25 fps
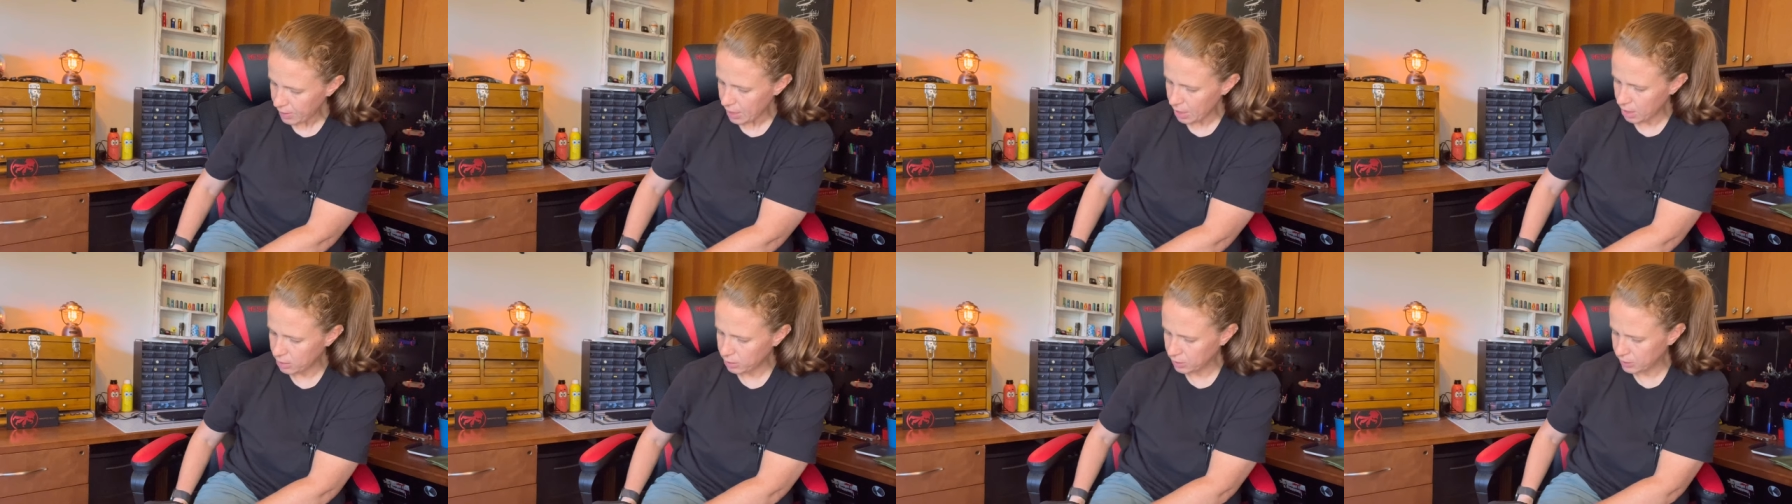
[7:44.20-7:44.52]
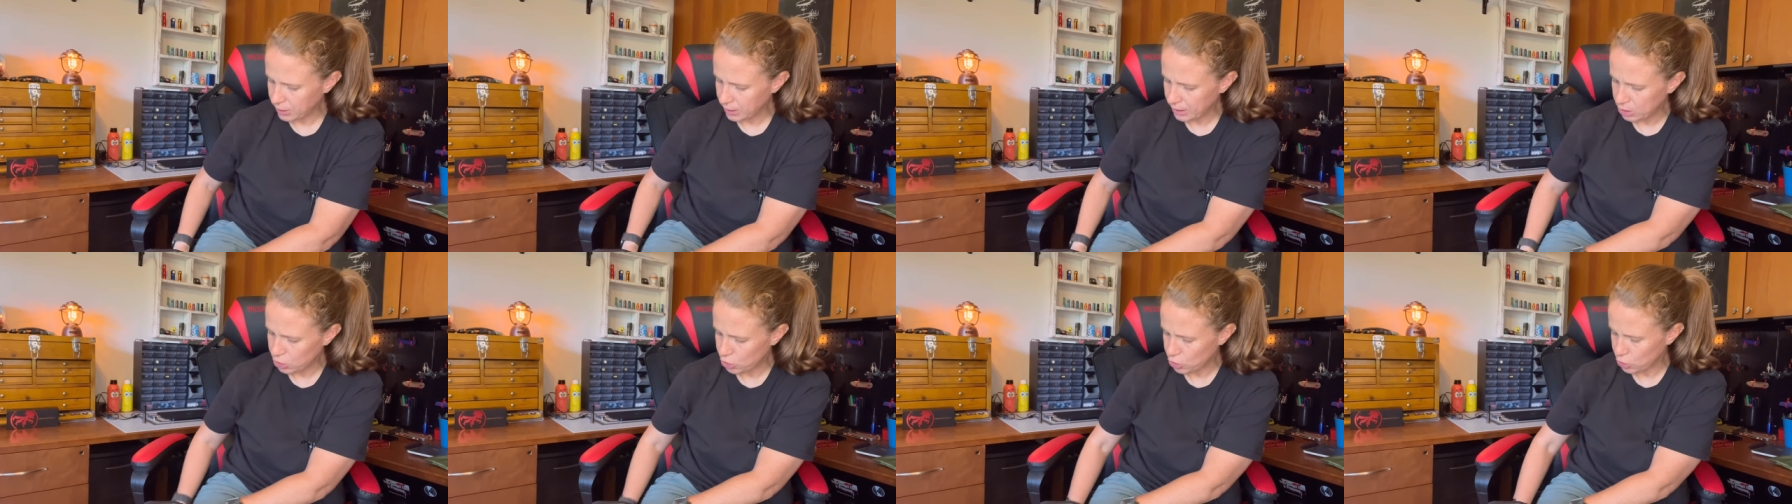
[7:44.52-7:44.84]
on
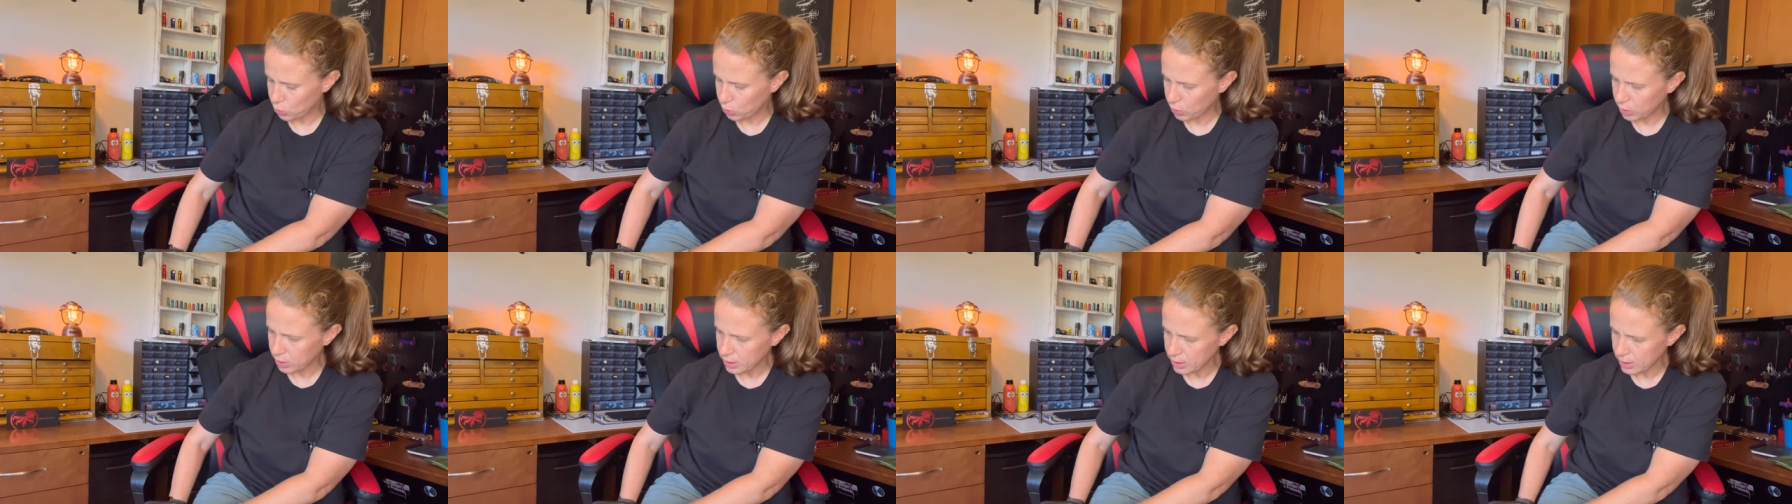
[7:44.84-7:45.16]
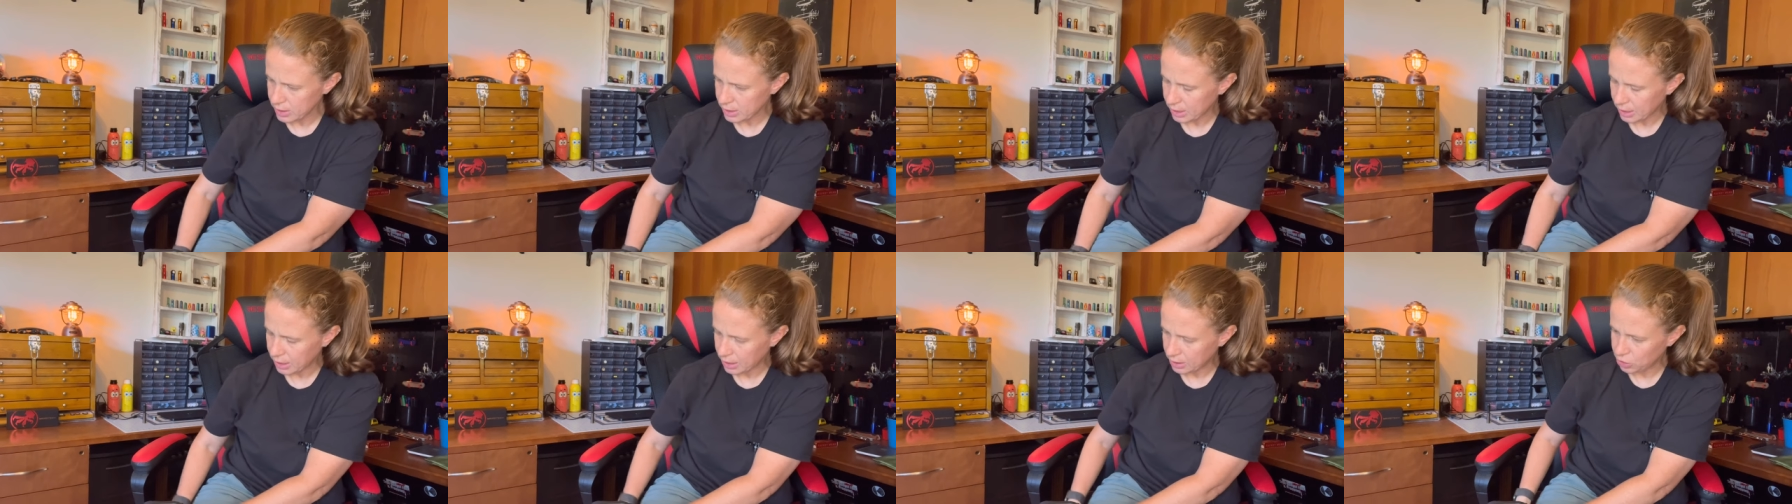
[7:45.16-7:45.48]
these
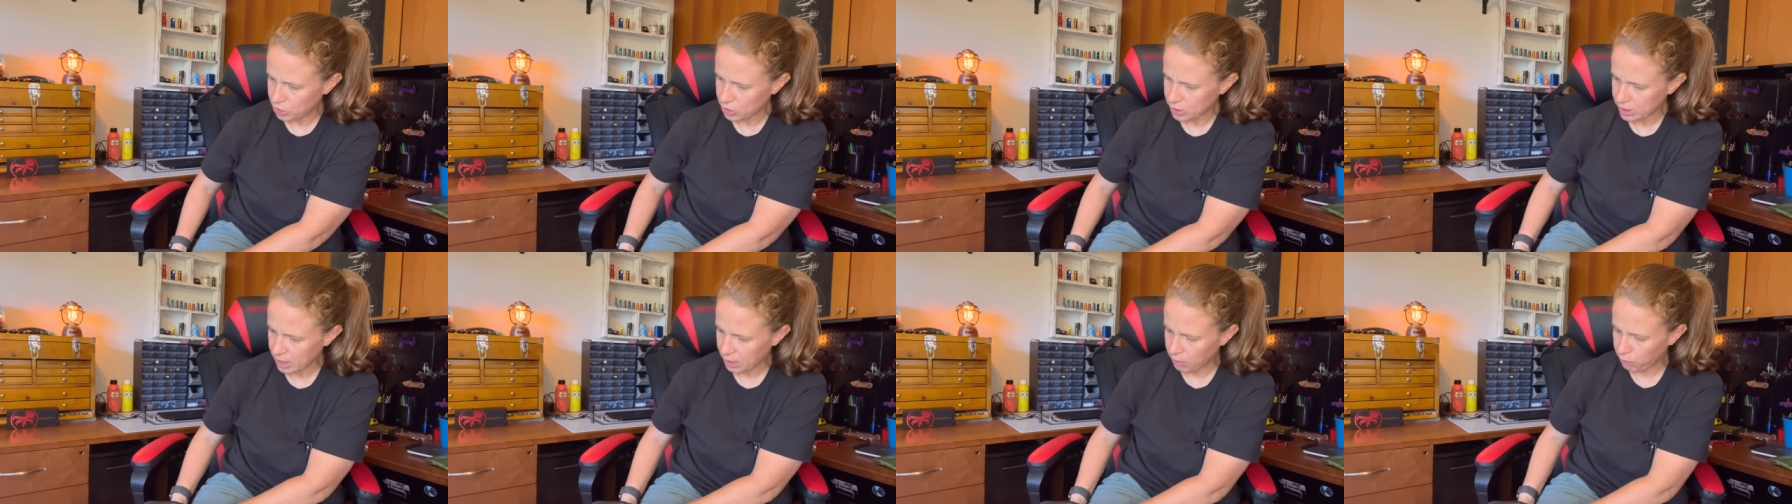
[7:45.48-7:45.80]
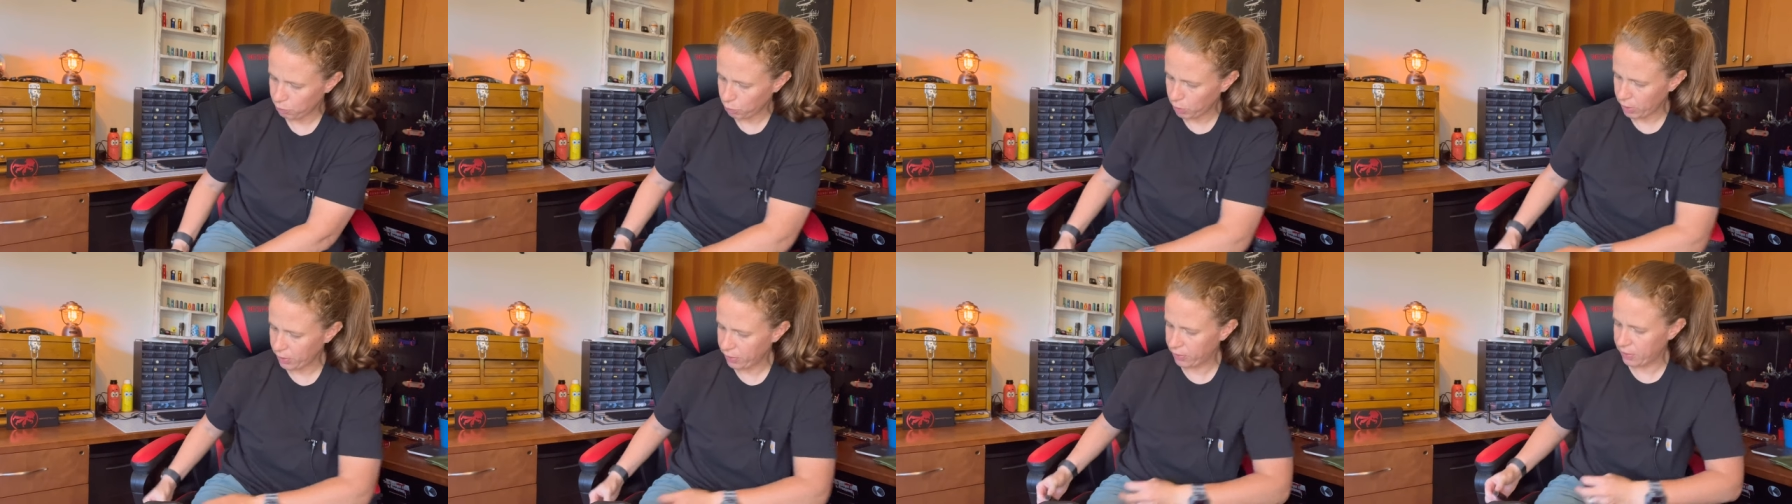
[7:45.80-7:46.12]
shorts, I just have
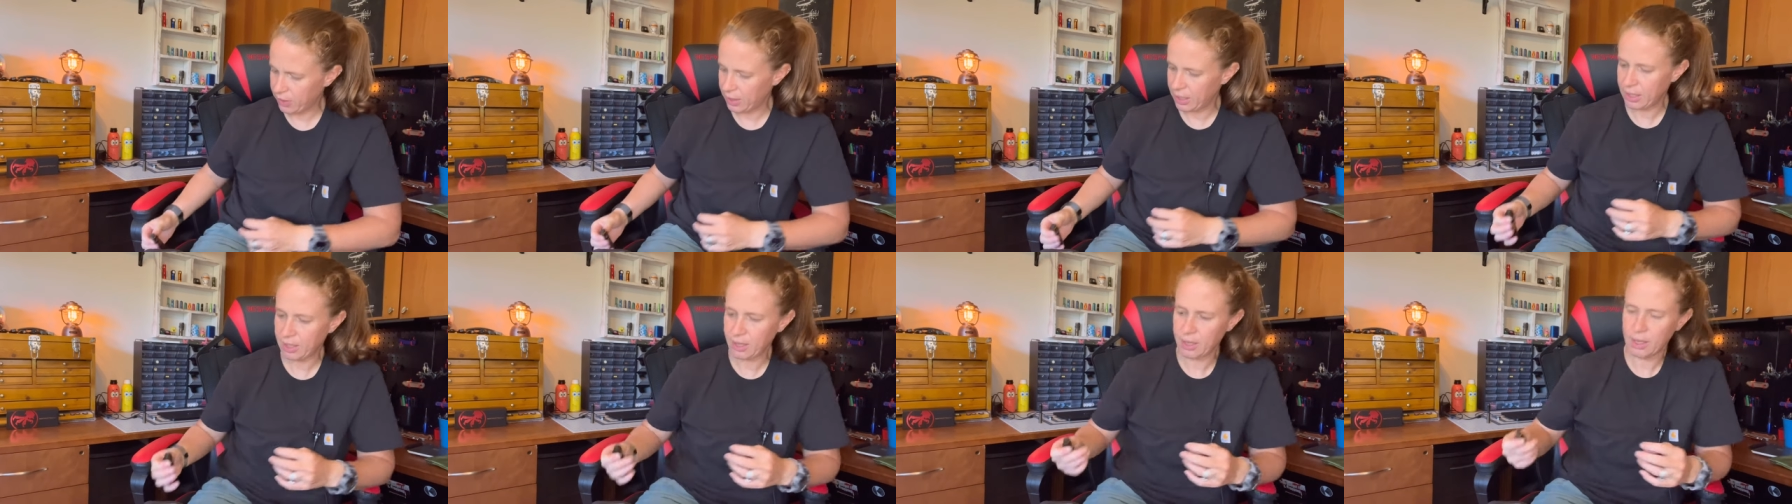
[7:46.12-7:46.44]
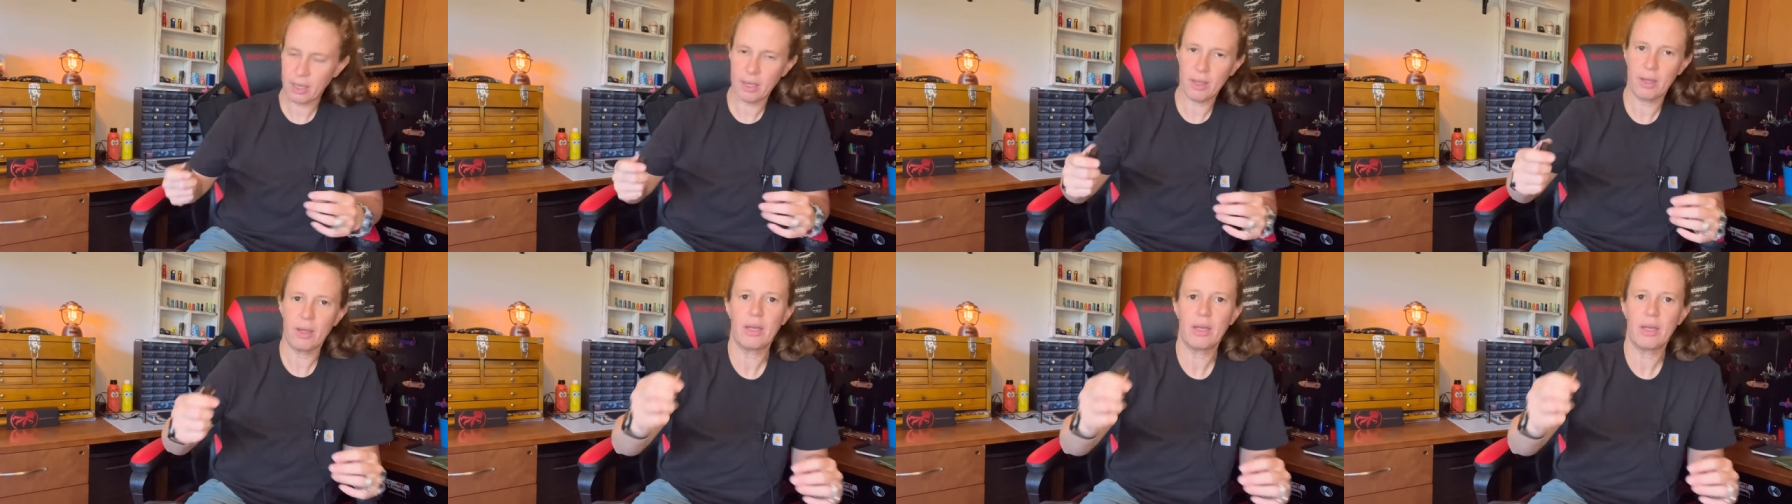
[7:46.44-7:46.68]
one thing